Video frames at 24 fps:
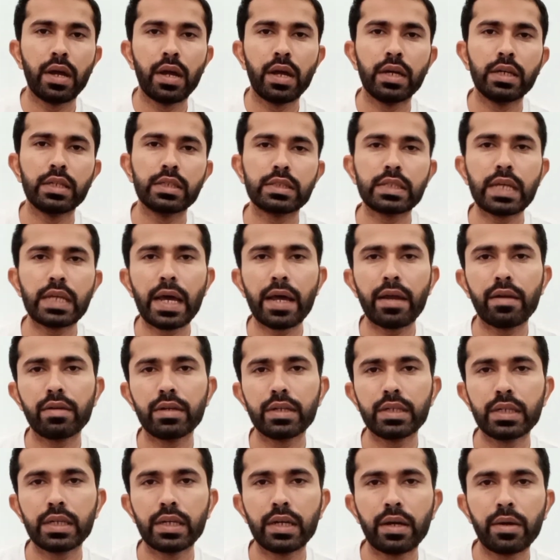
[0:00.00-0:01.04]

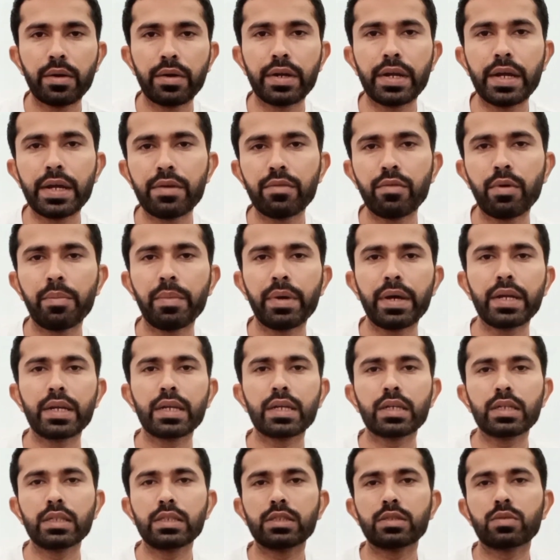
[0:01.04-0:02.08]
Sadly, Native
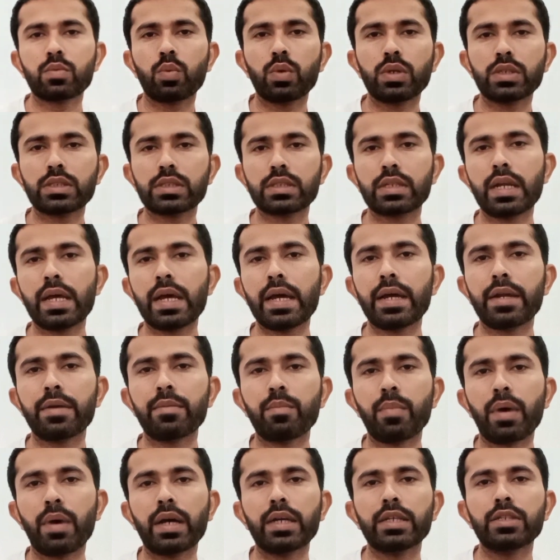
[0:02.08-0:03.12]
Americans were slain
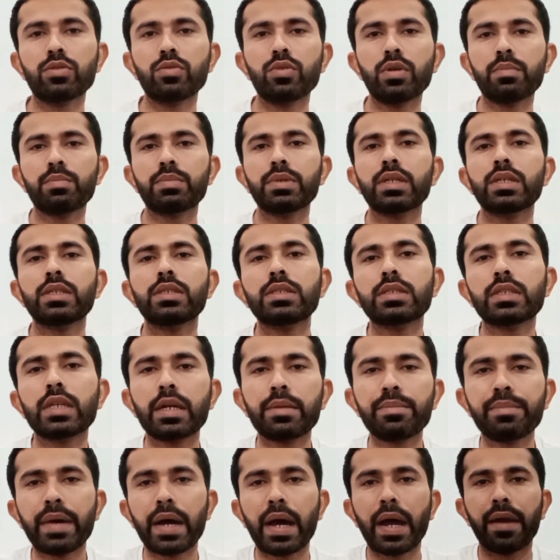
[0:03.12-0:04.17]
by Europeans in
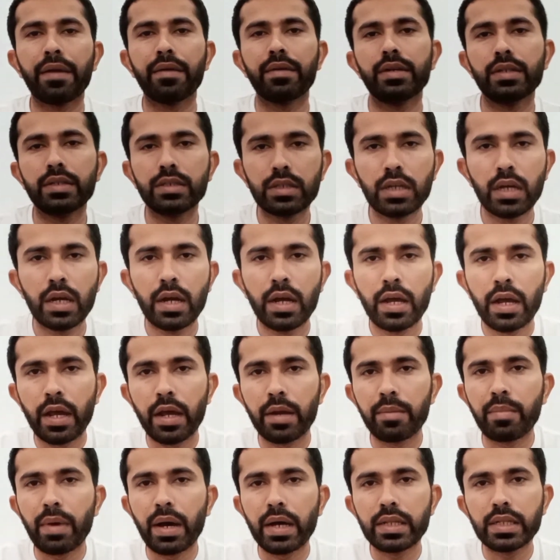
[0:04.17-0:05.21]
battle and by
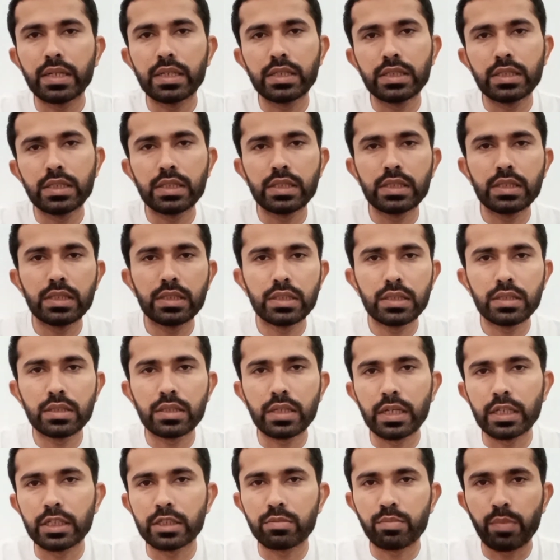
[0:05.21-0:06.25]
the diseases they
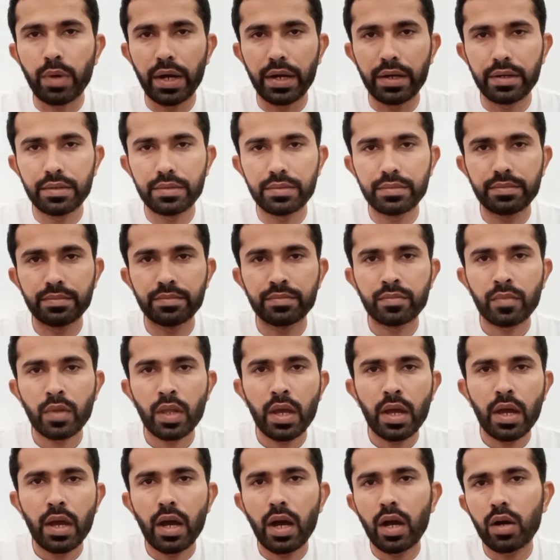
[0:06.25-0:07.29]
spread. A
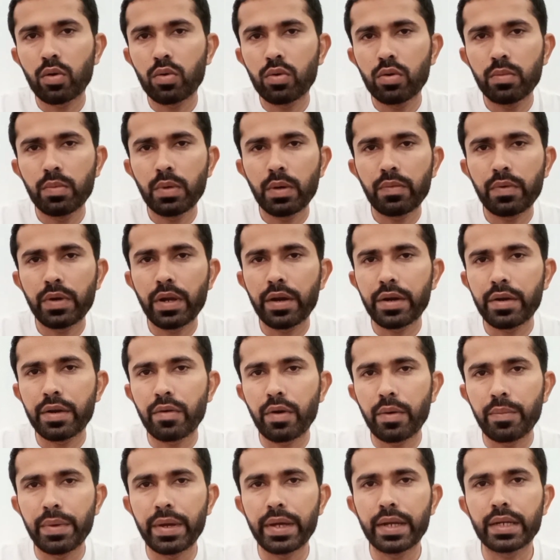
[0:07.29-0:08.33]
group of Native
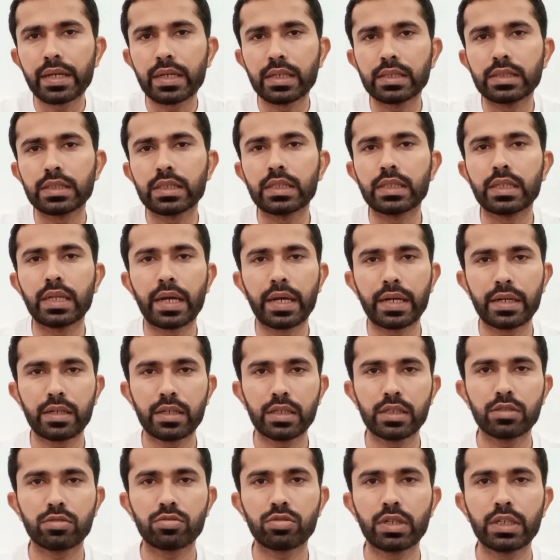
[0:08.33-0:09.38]
Americans in the 18th
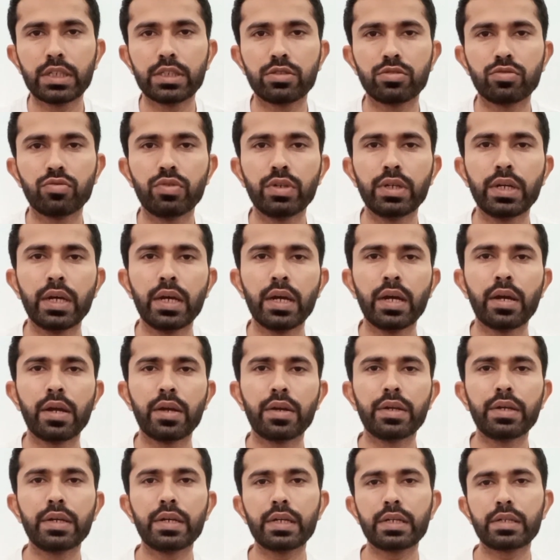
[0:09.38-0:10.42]
century meet a
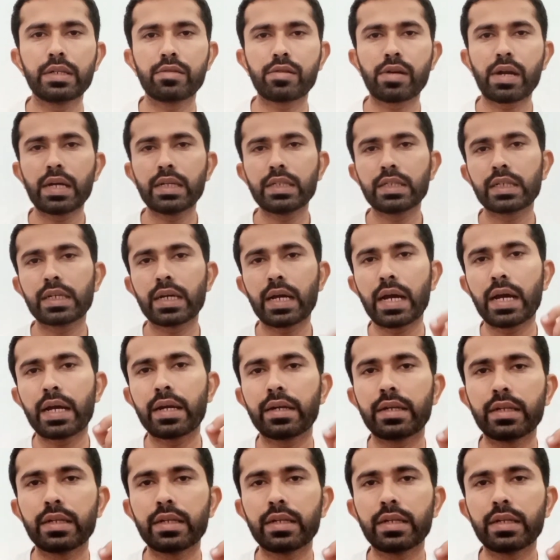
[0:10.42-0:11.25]
tragic end in the